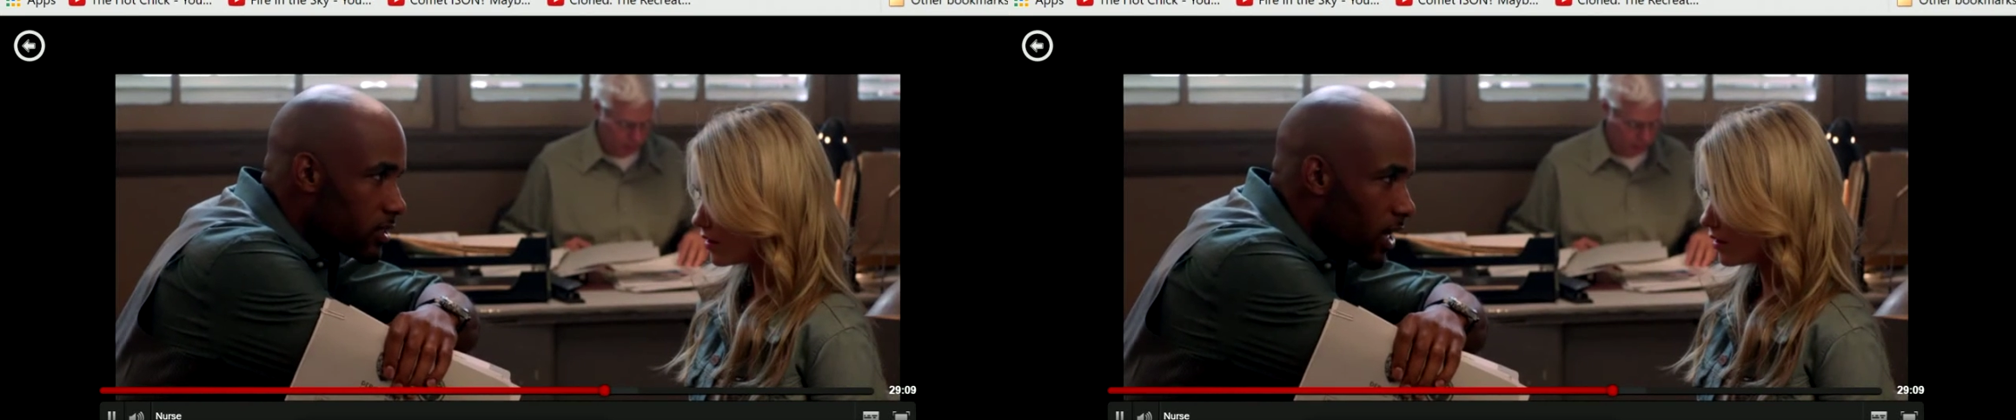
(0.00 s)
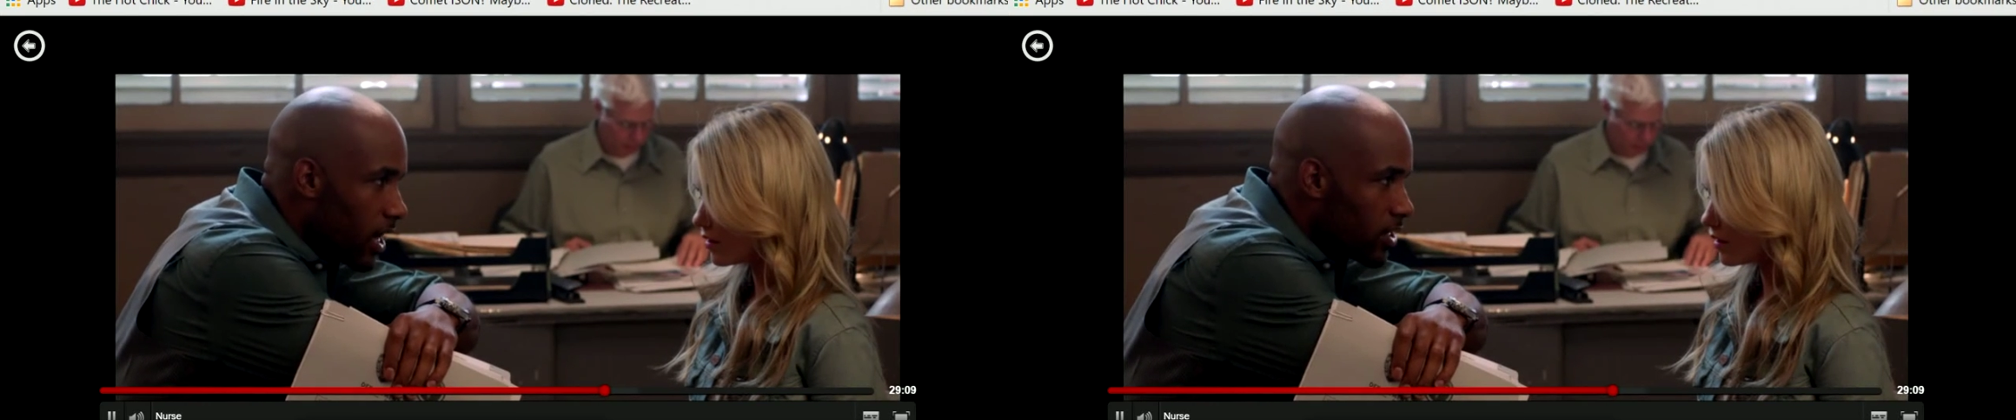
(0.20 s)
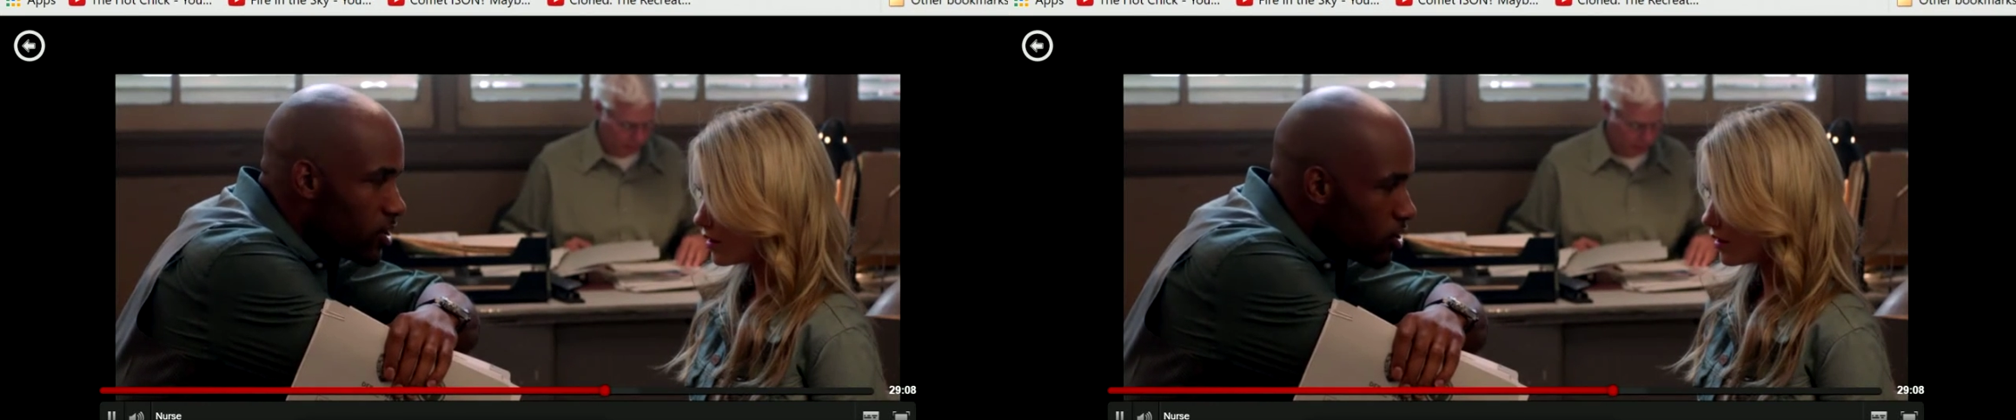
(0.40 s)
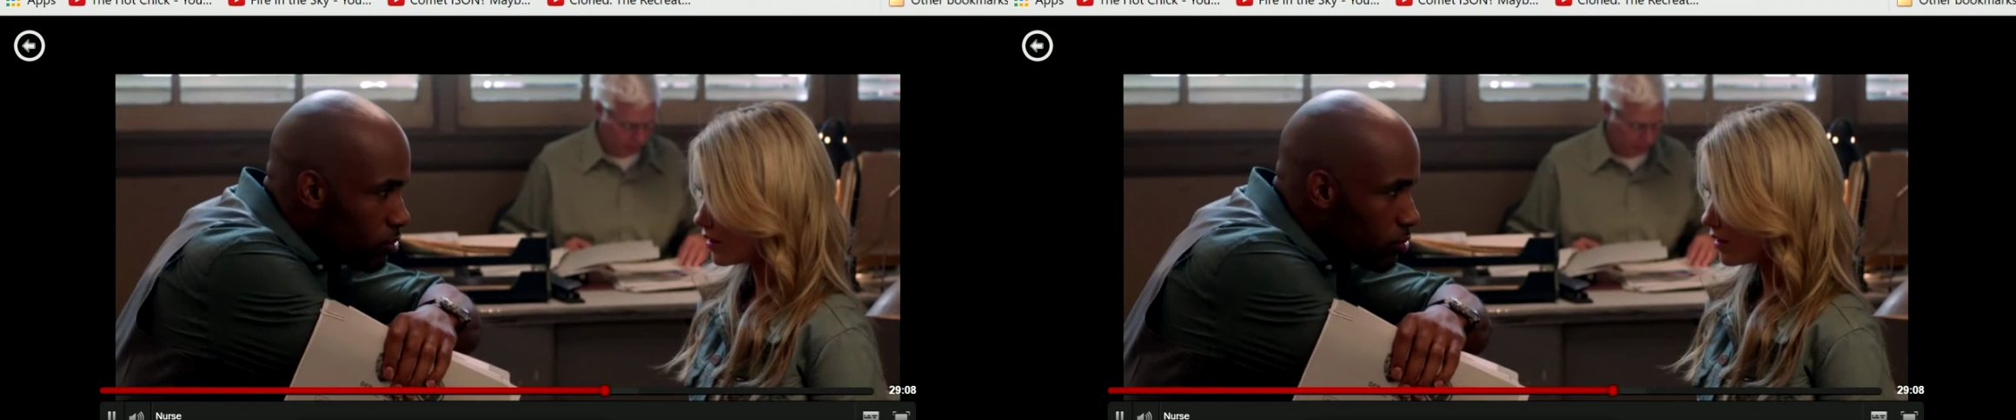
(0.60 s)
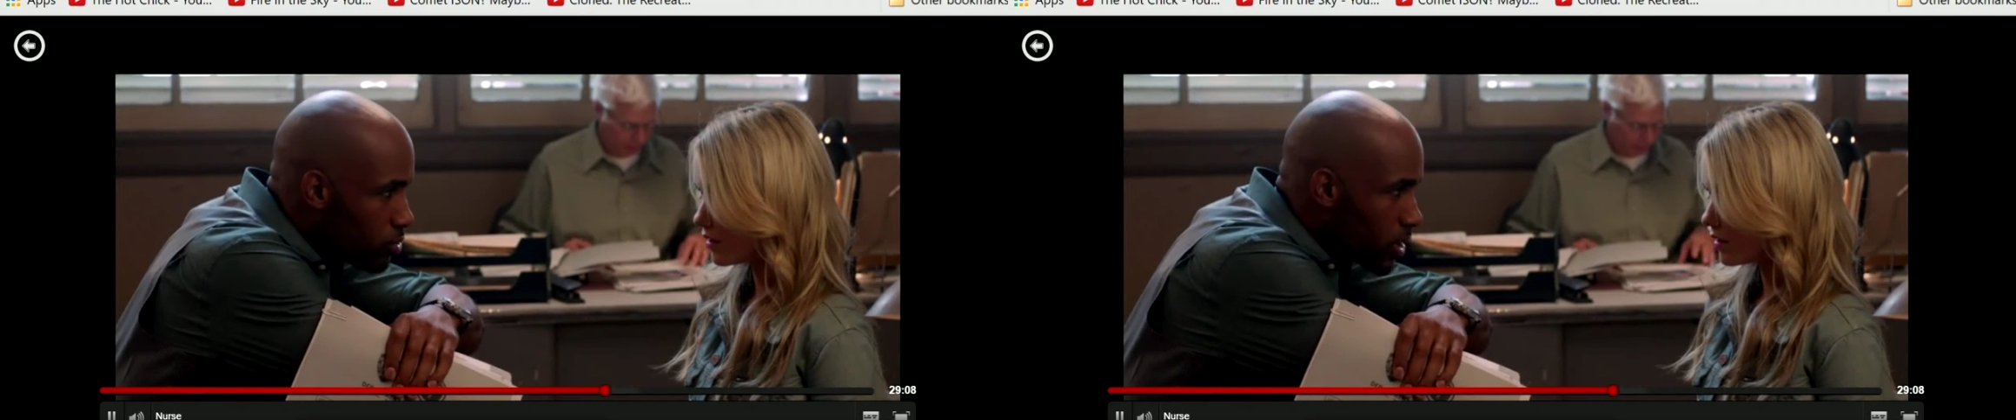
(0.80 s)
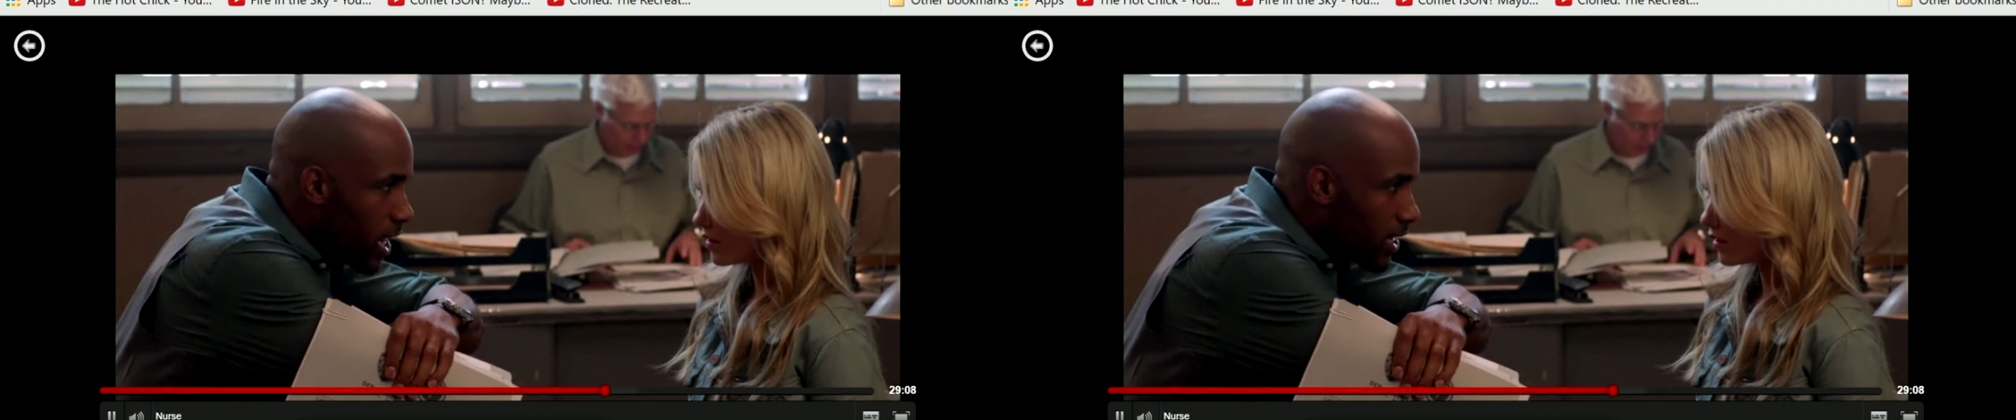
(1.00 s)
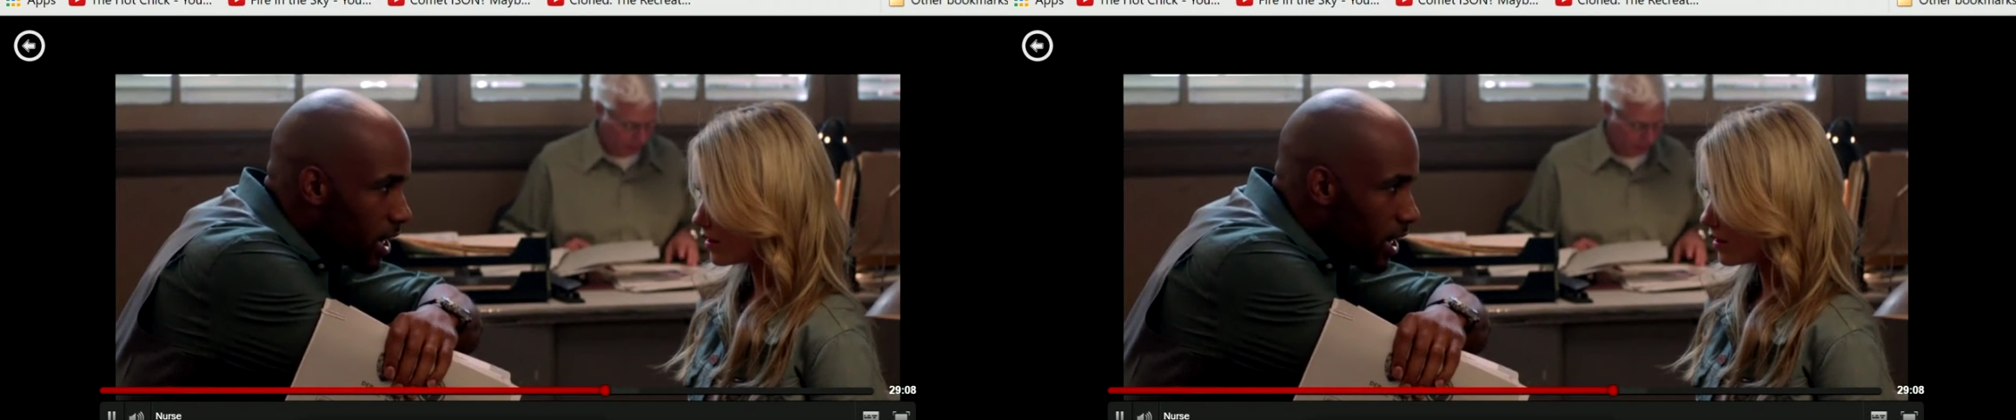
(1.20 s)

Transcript: died, you signed